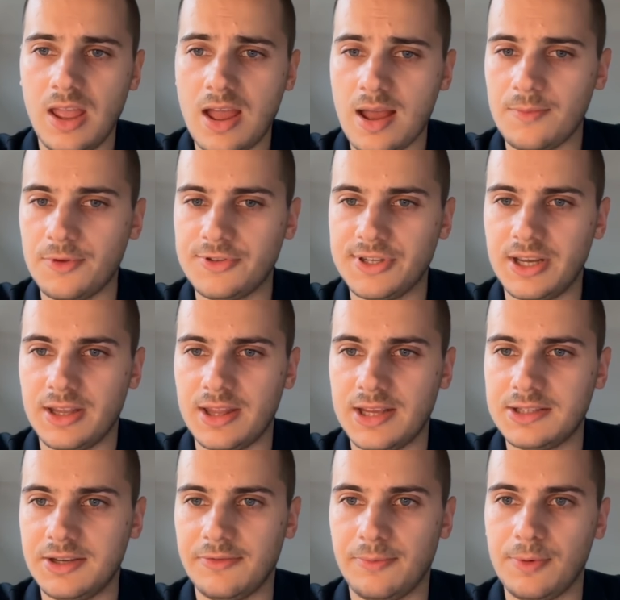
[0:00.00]
I'm using a
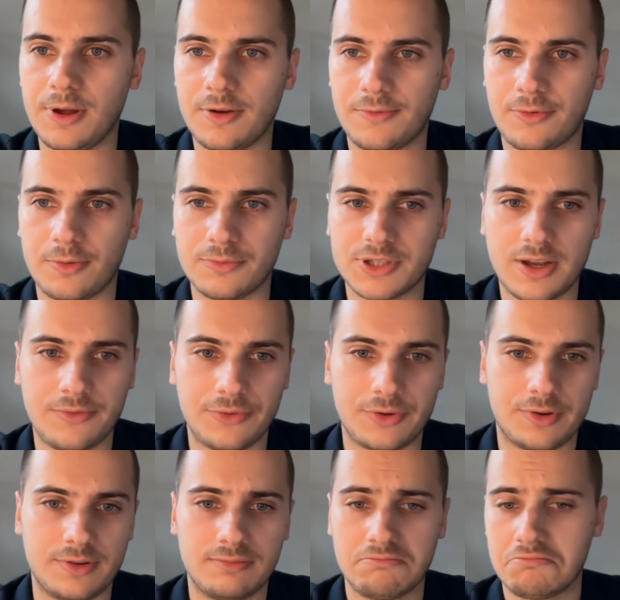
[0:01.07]
native block from
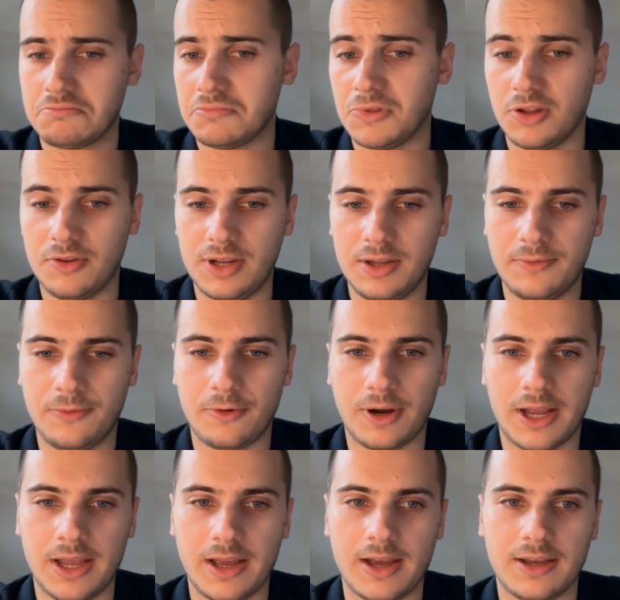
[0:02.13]
Softr. No need for
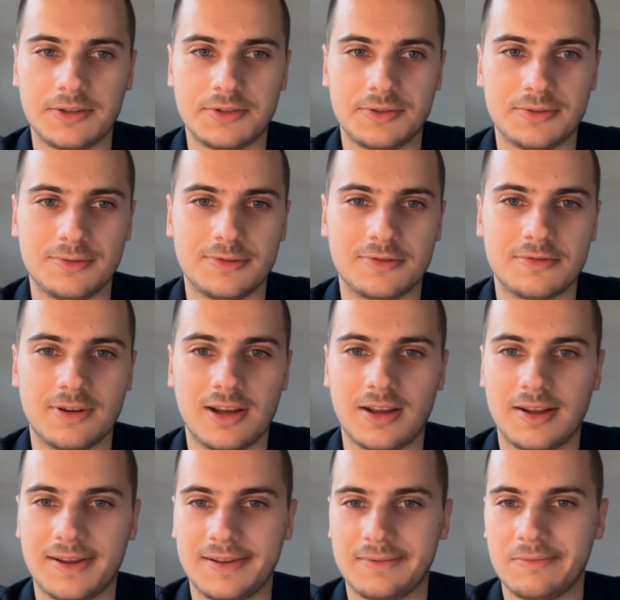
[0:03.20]
AI to
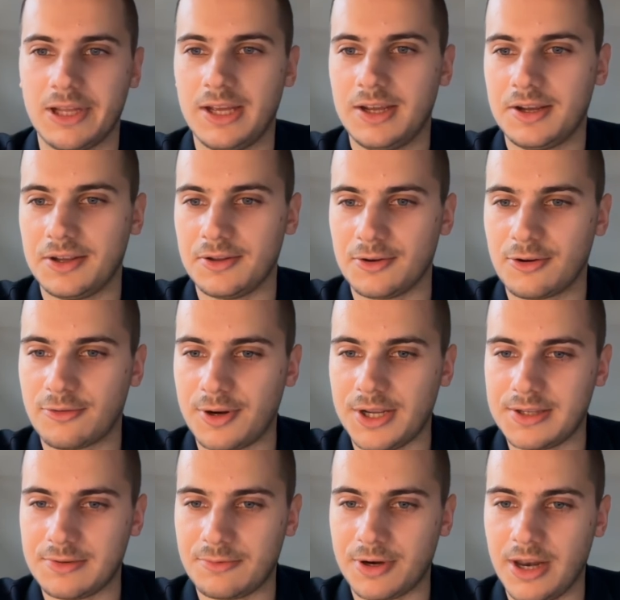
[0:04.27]

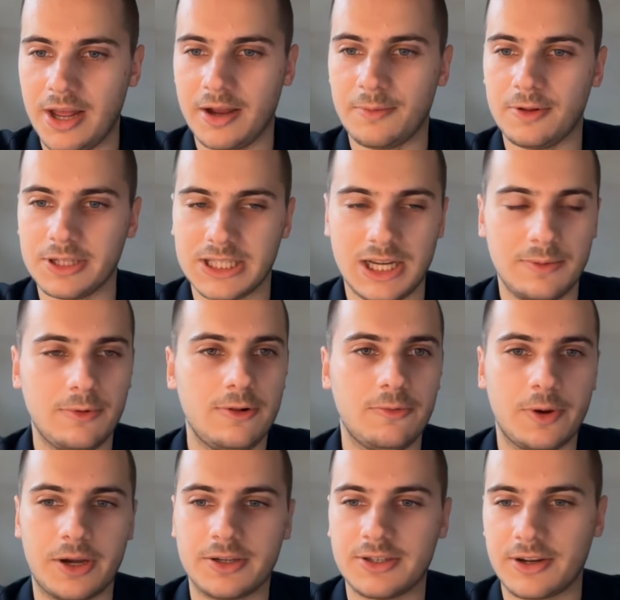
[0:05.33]
create a reliable table.
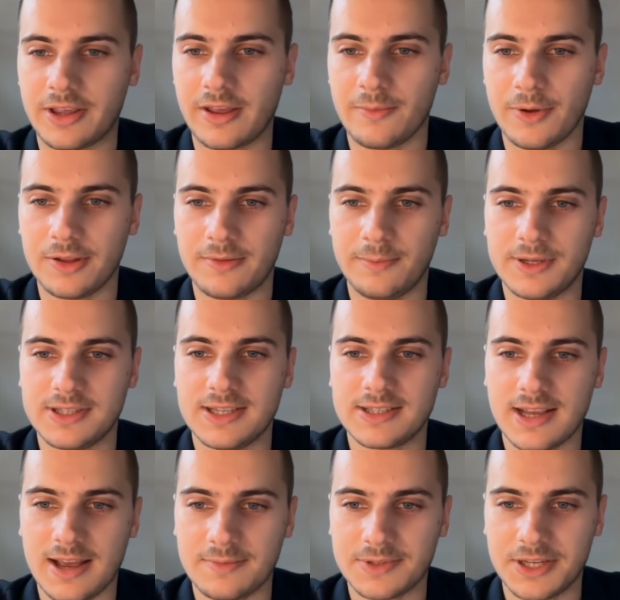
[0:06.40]
We're talking about business
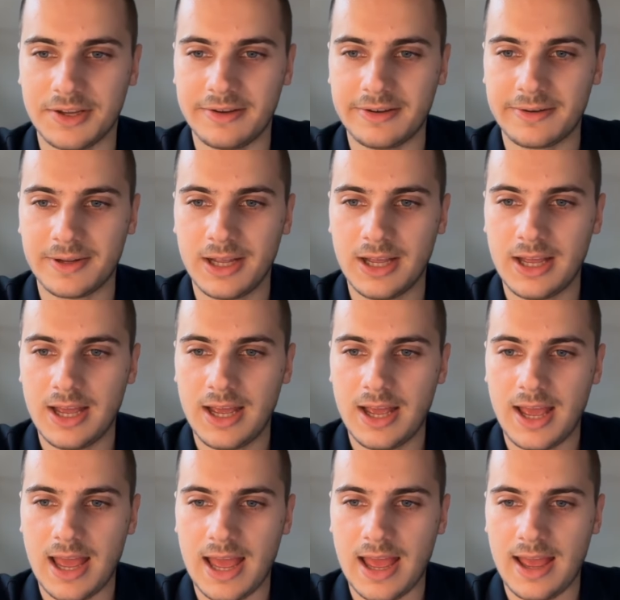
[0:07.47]
apps here,
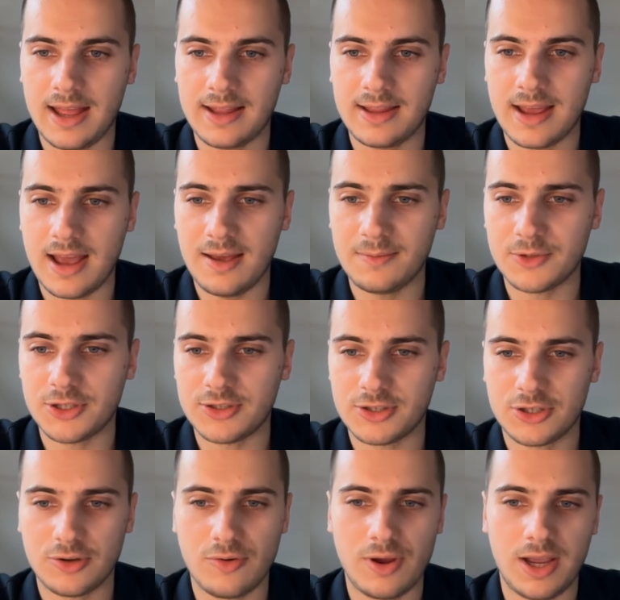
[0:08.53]
and I'm just
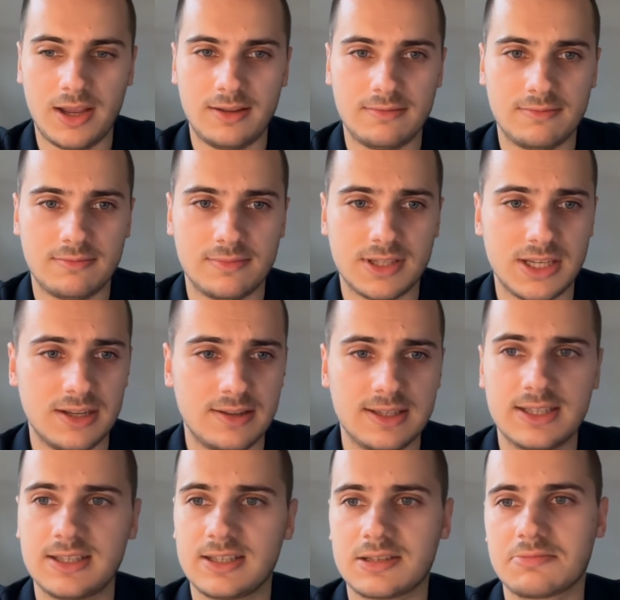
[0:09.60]
showing
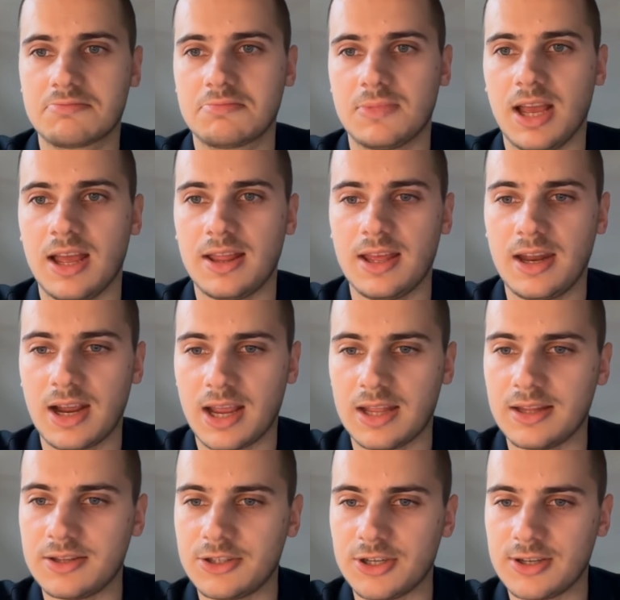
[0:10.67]
deals, and then I can
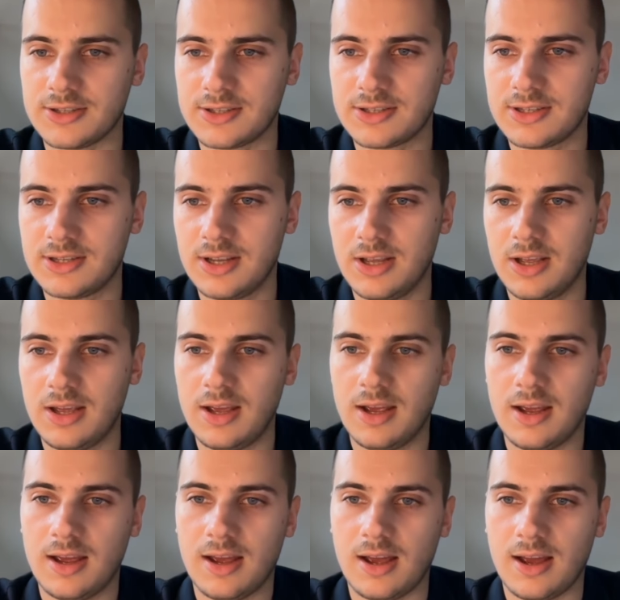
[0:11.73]
adjust
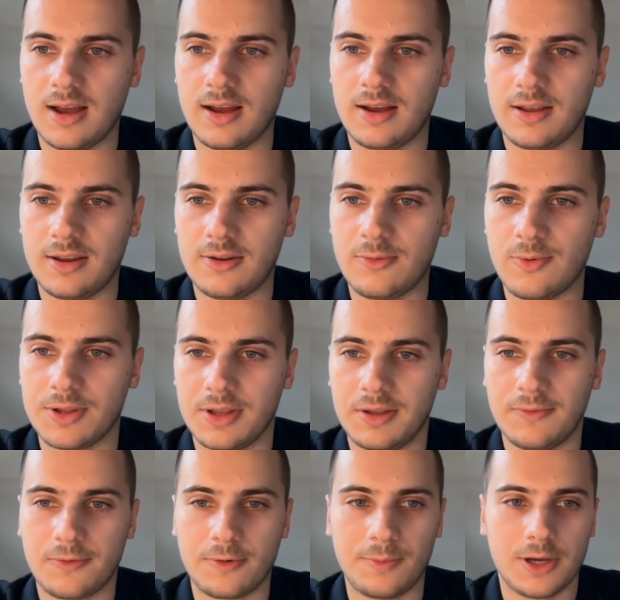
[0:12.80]
what
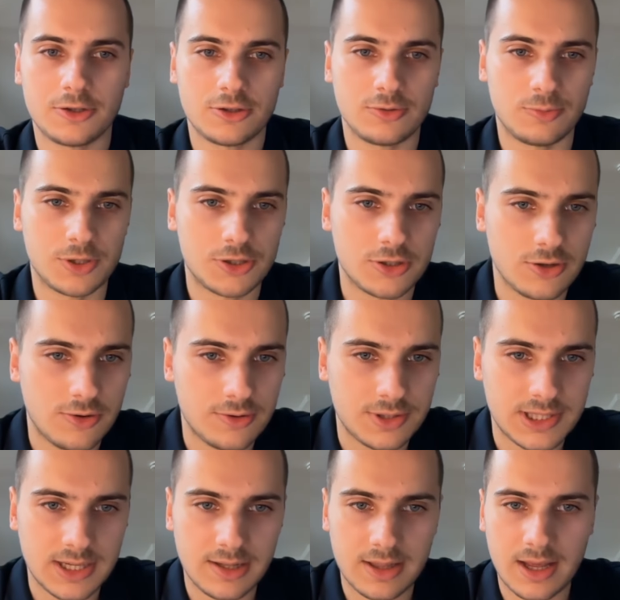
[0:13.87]
information we show,
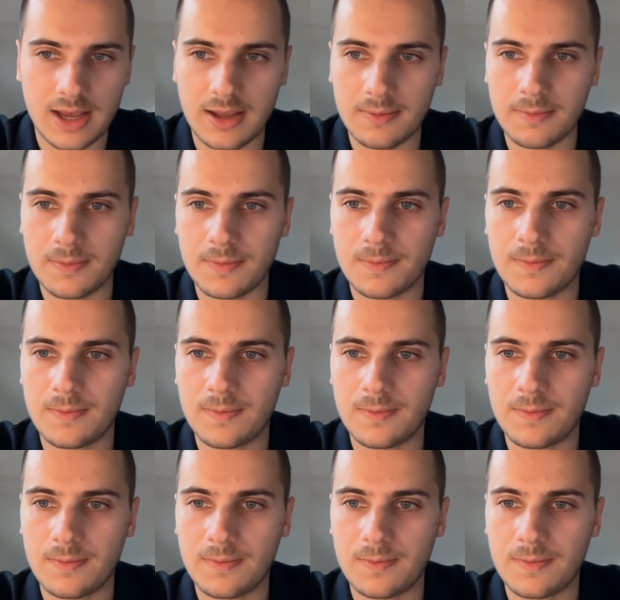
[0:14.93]
deal name,